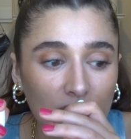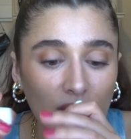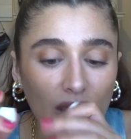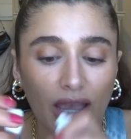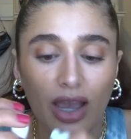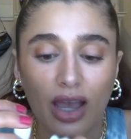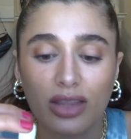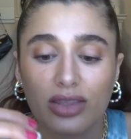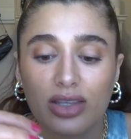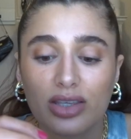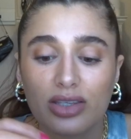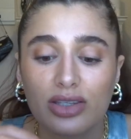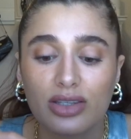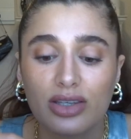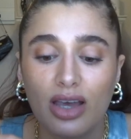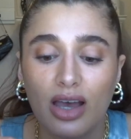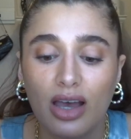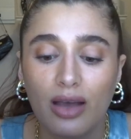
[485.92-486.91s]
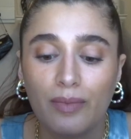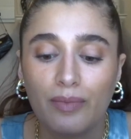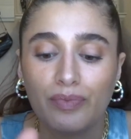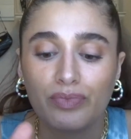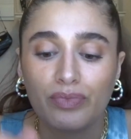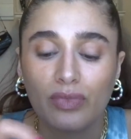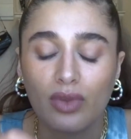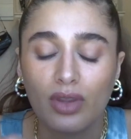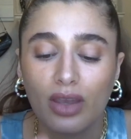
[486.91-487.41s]
I got this
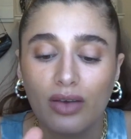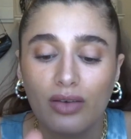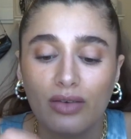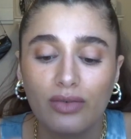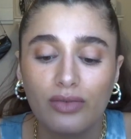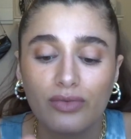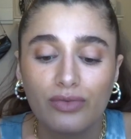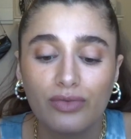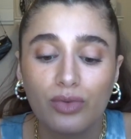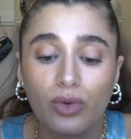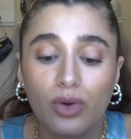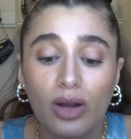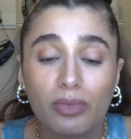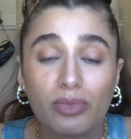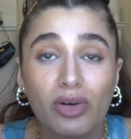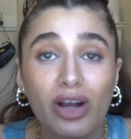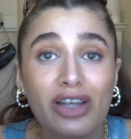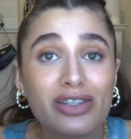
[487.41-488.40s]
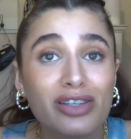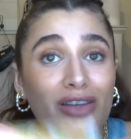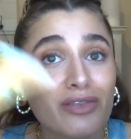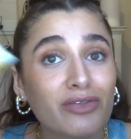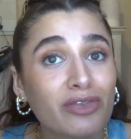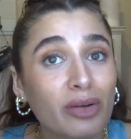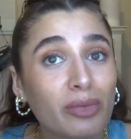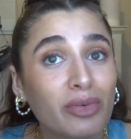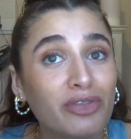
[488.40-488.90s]
for a
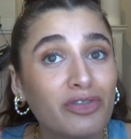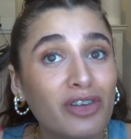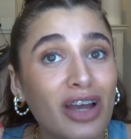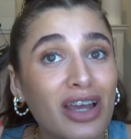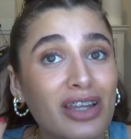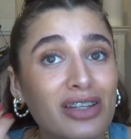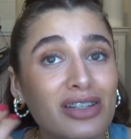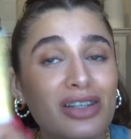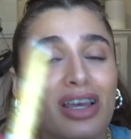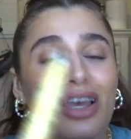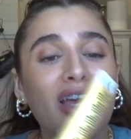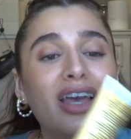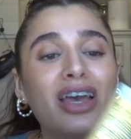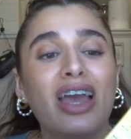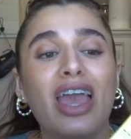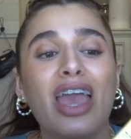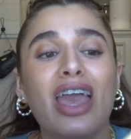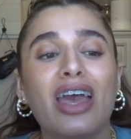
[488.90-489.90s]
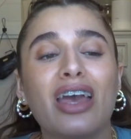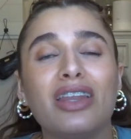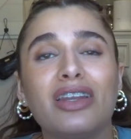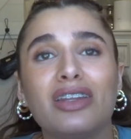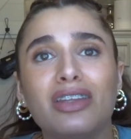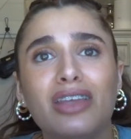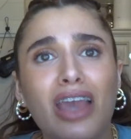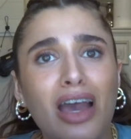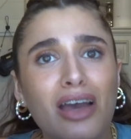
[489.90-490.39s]
present from a friend.
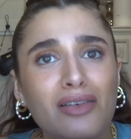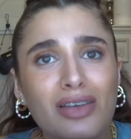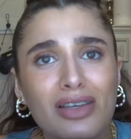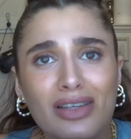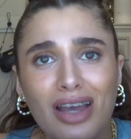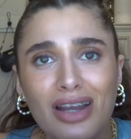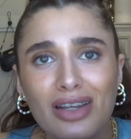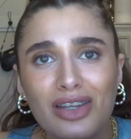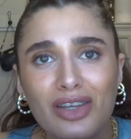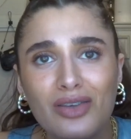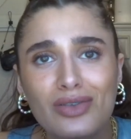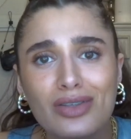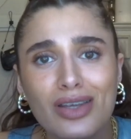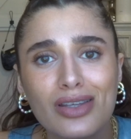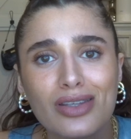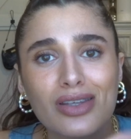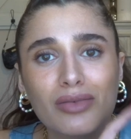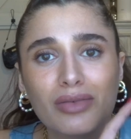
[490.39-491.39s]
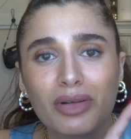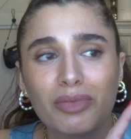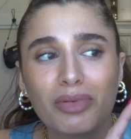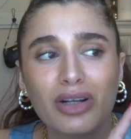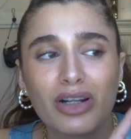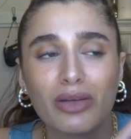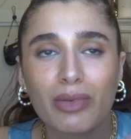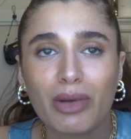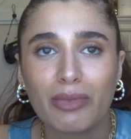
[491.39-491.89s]
And yeah, excited to use this. I'm gonna
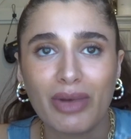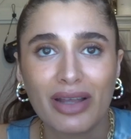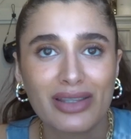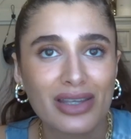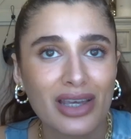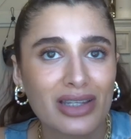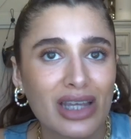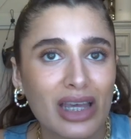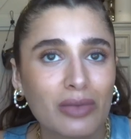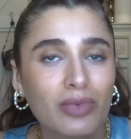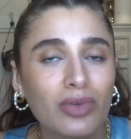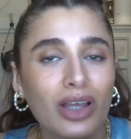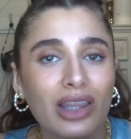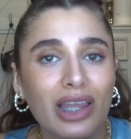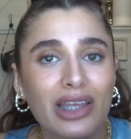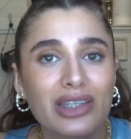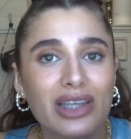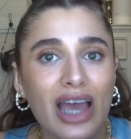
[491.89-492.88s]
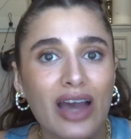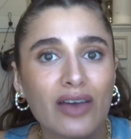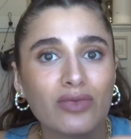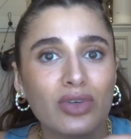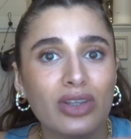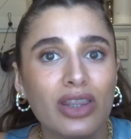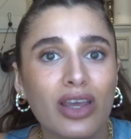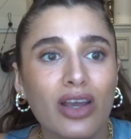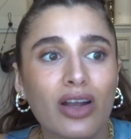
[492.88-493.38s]
put it on my bedside table. I'd like to have
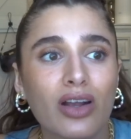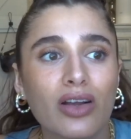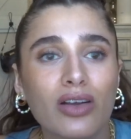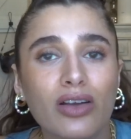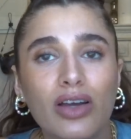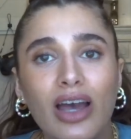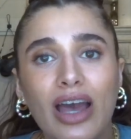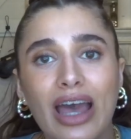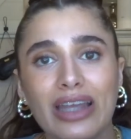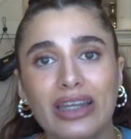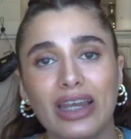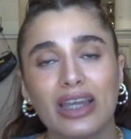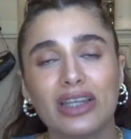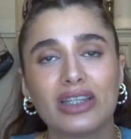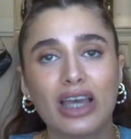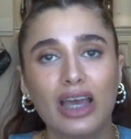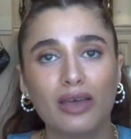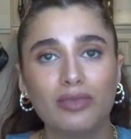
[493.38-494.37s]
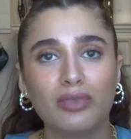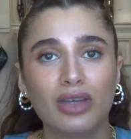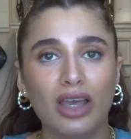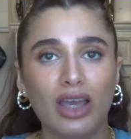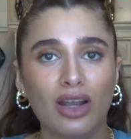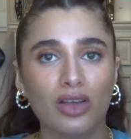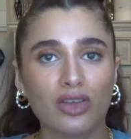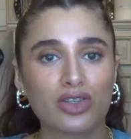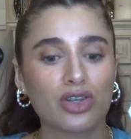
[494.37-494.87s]
one there at nighttime
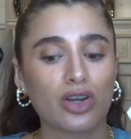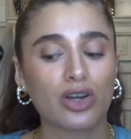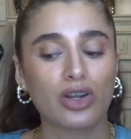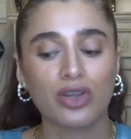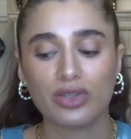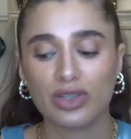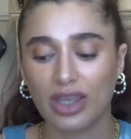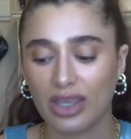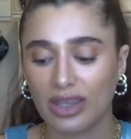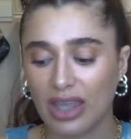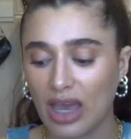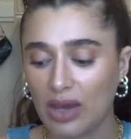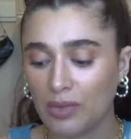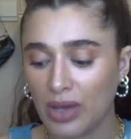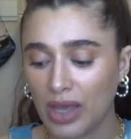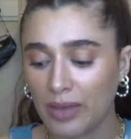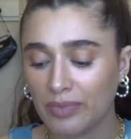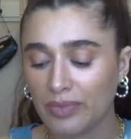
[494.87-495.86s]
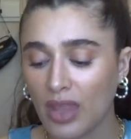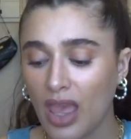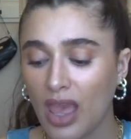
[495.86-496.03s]
and I'll start using it that way.